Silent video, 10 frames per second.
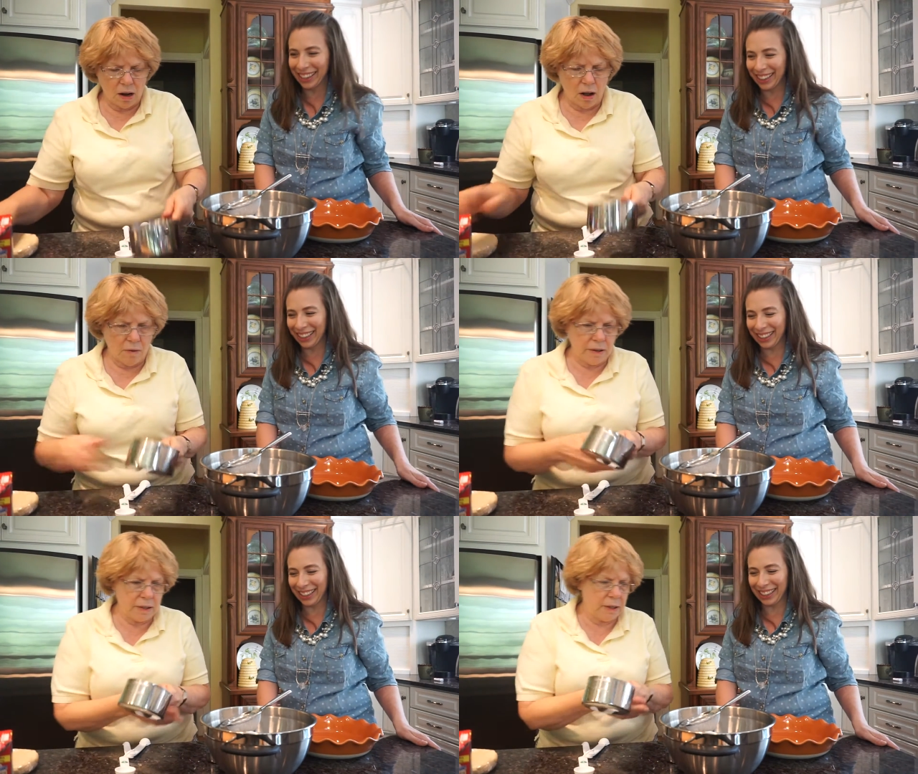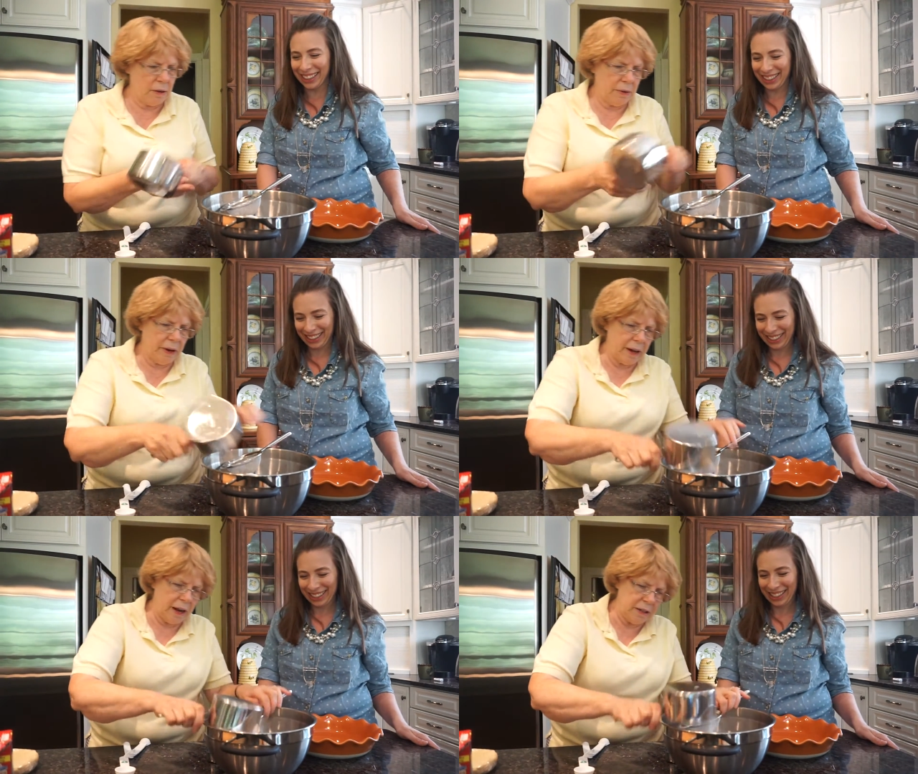Speaker 1: always. Oh, heck,
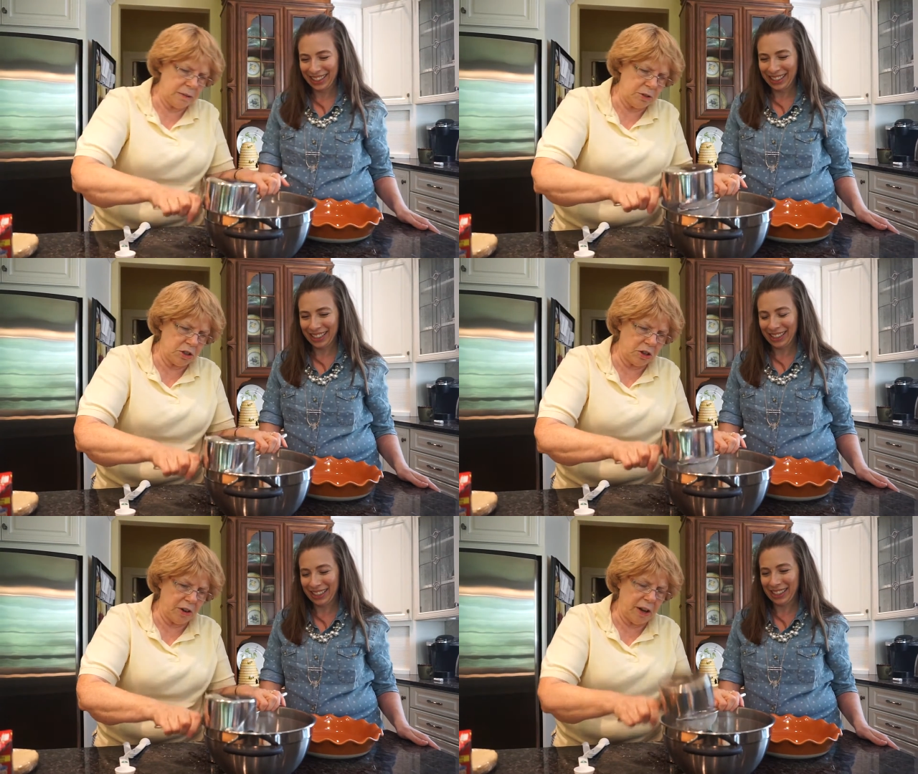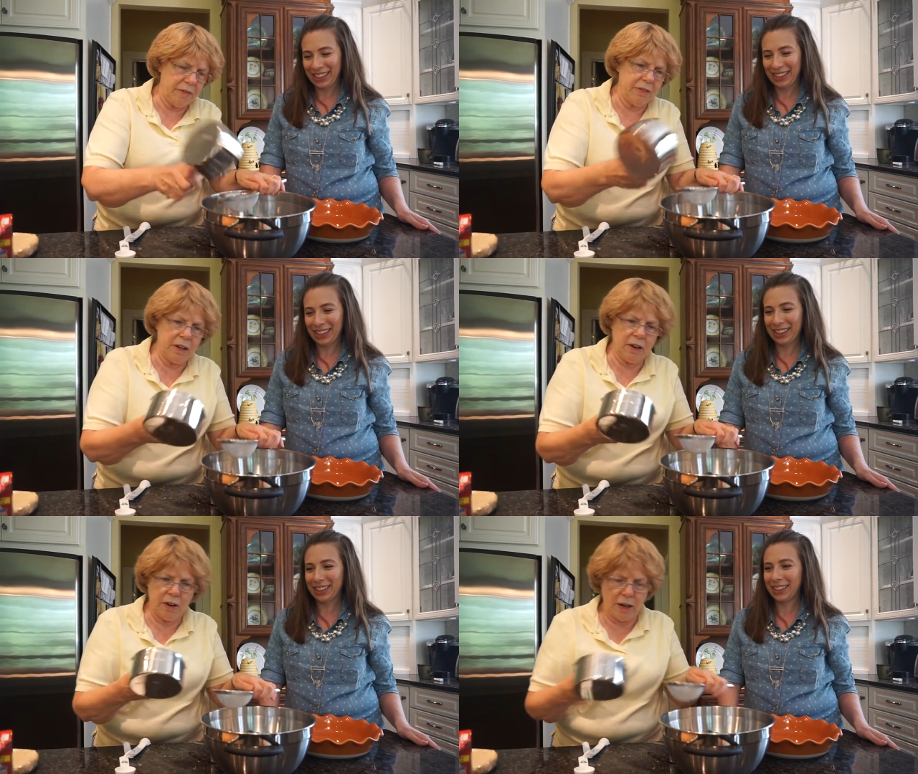I left in
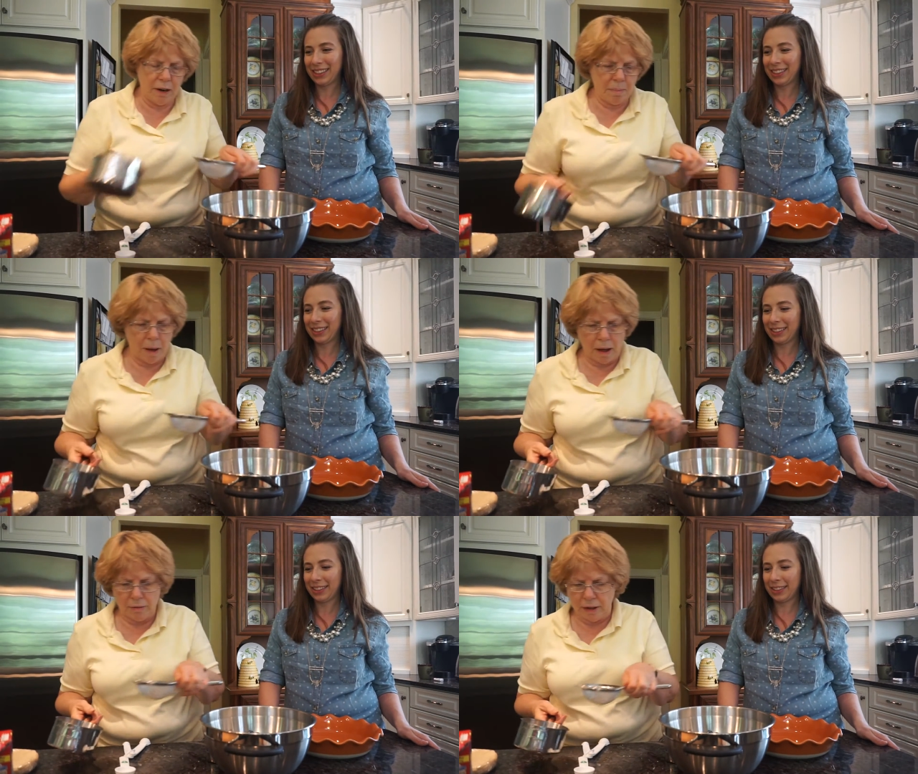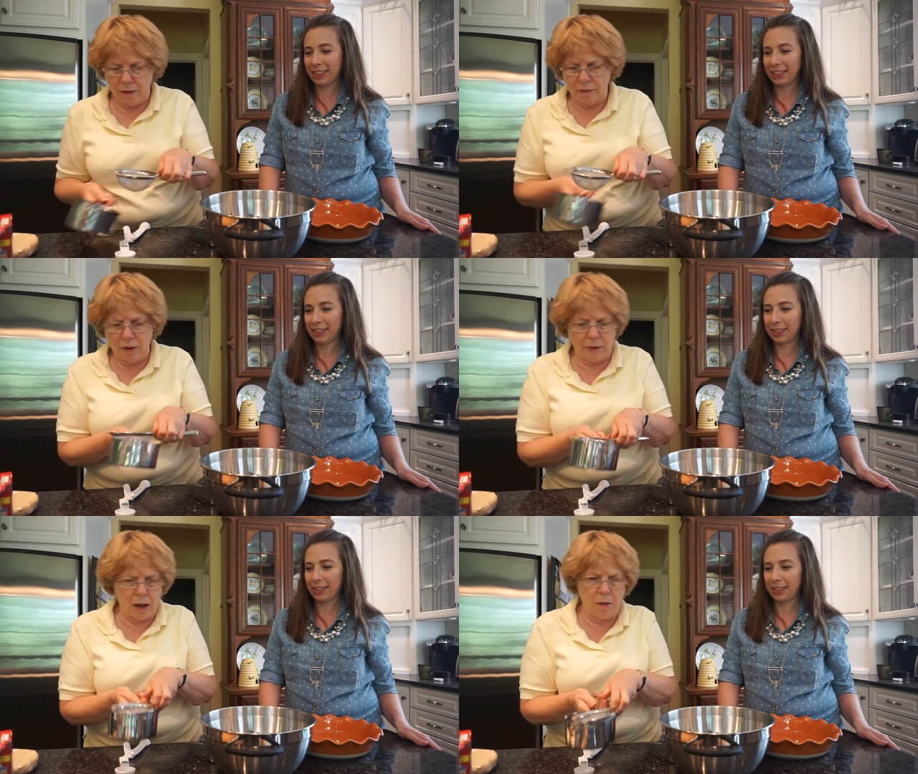here. I need to pile it out. There
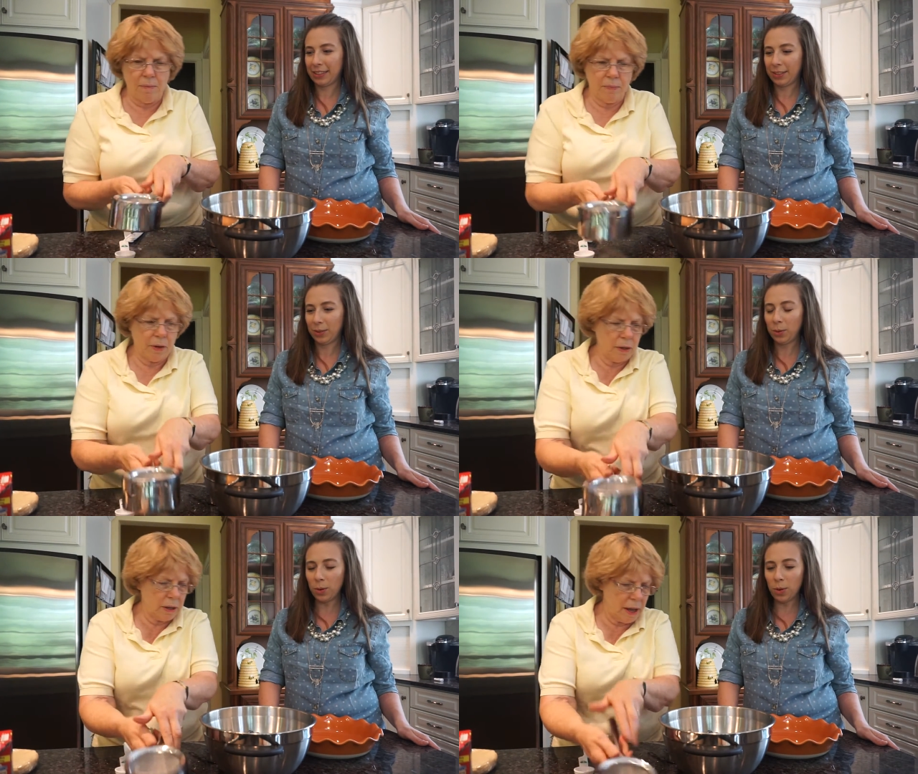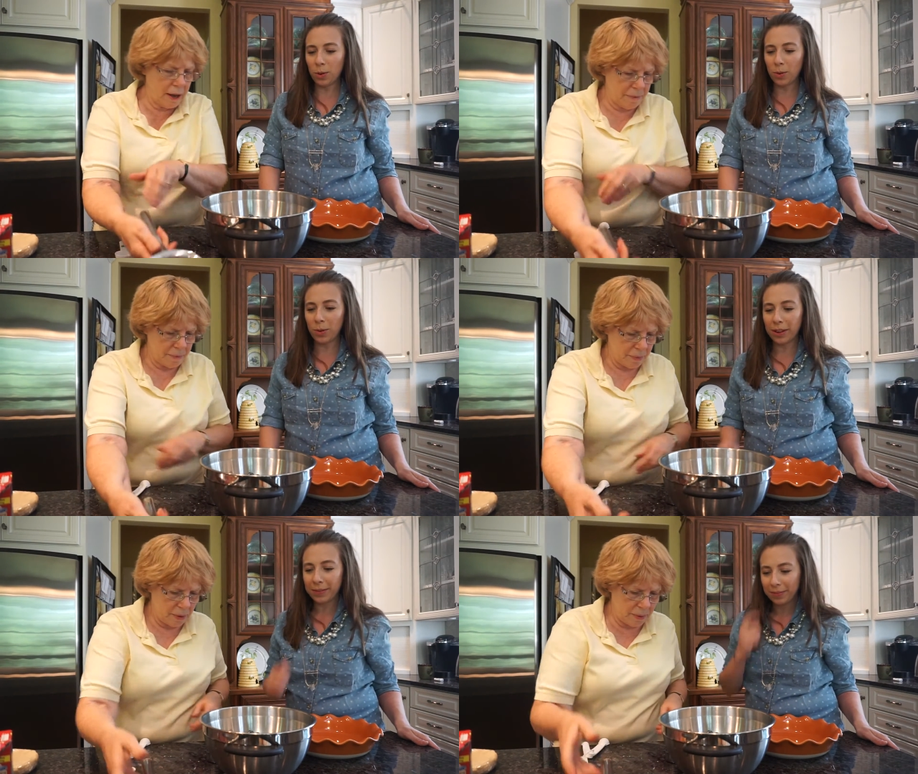we go. Okay.
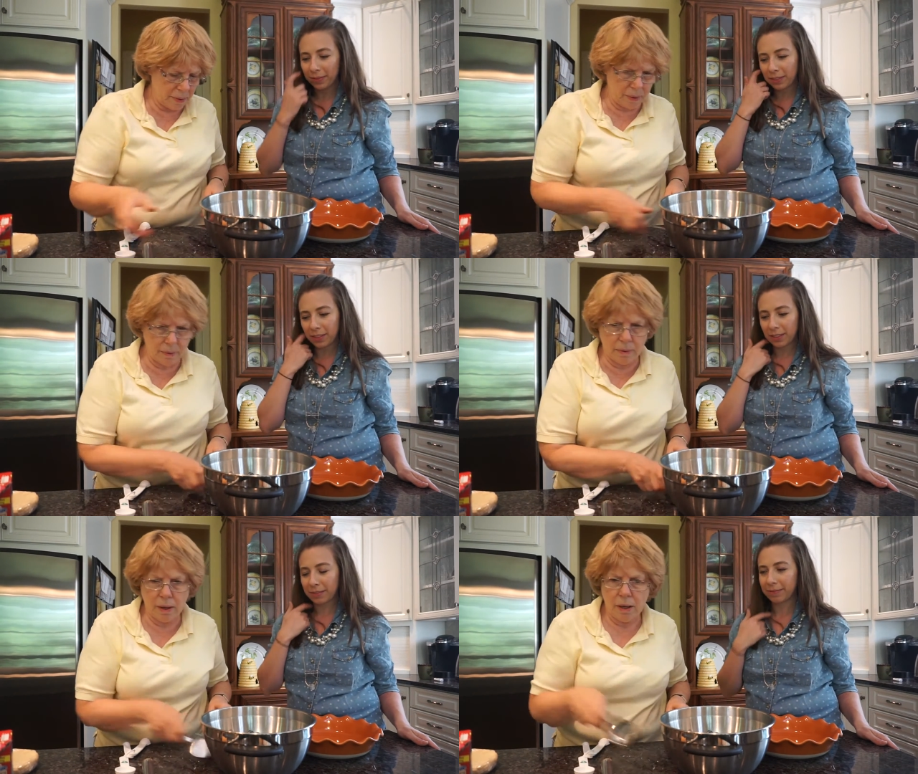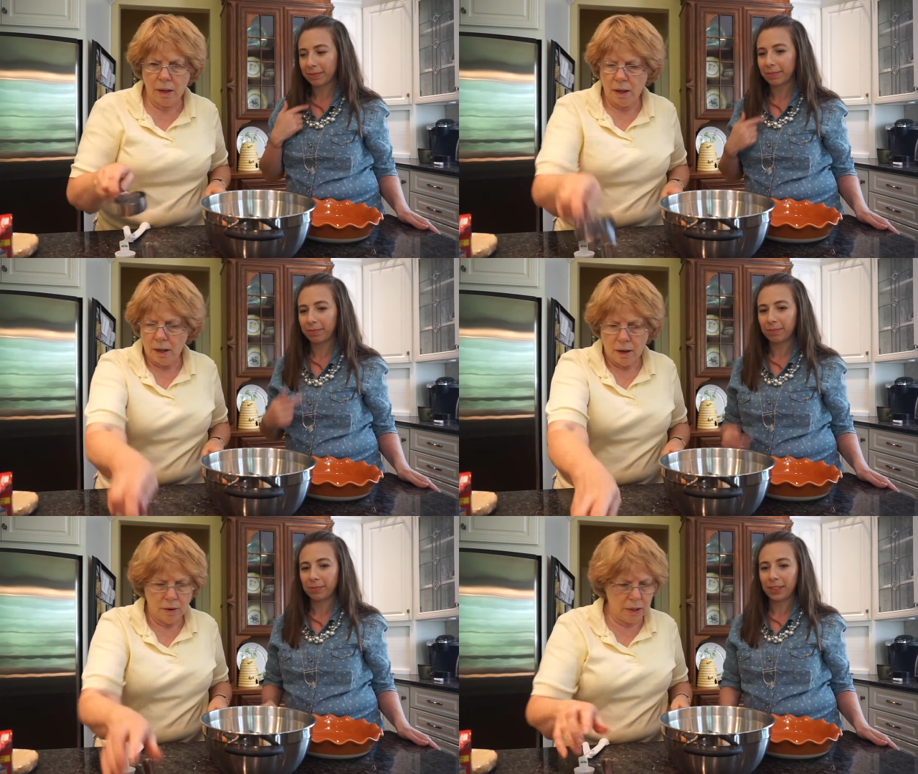Woohoo!
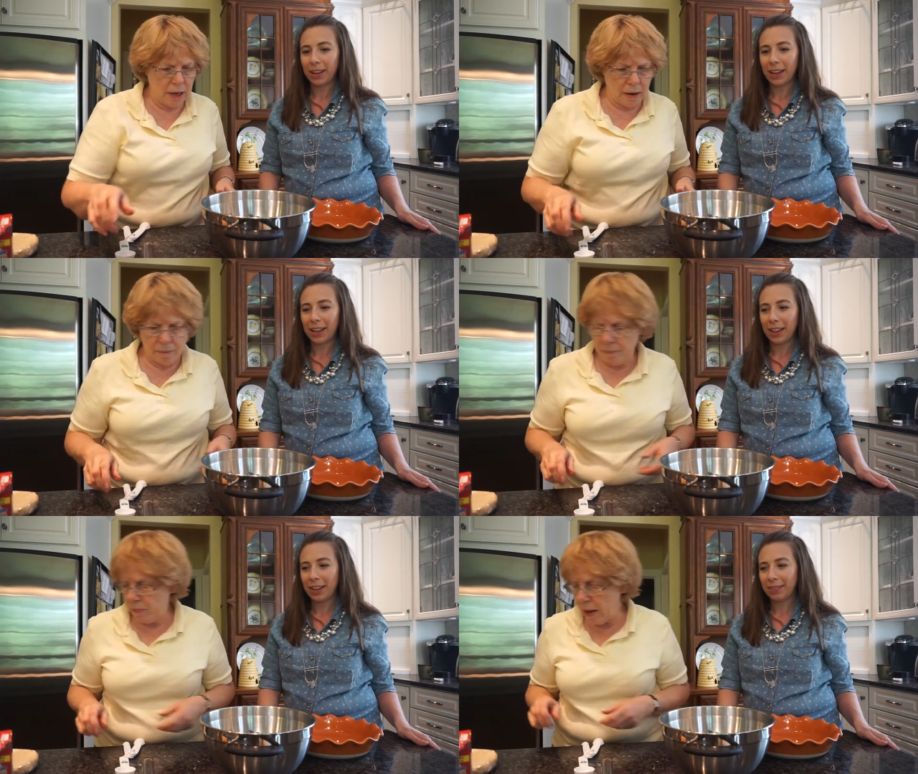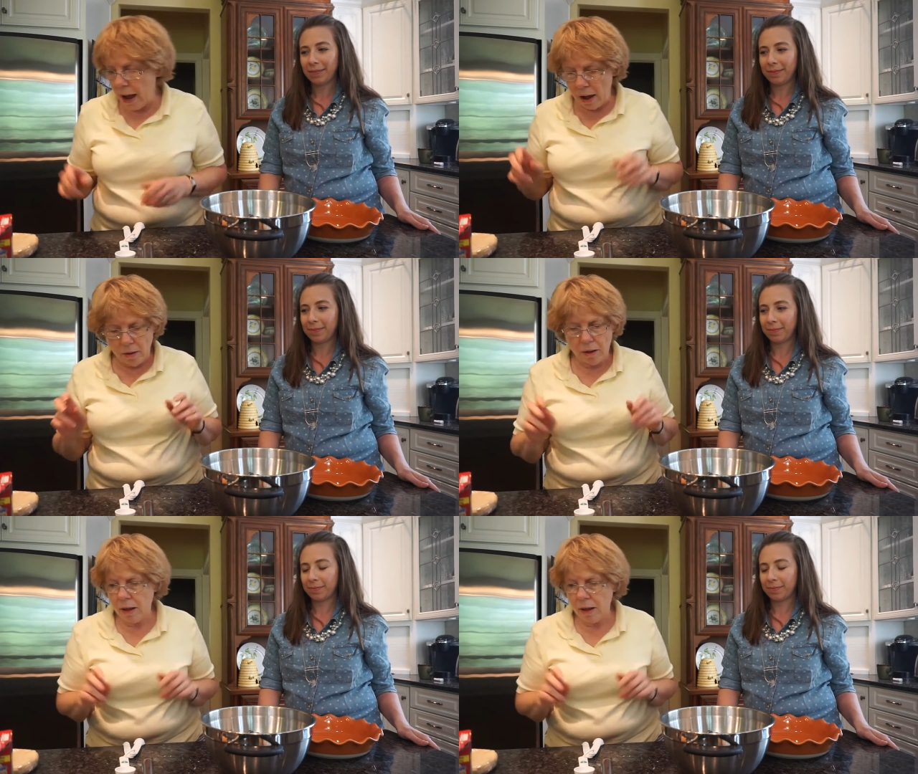We're done. Now.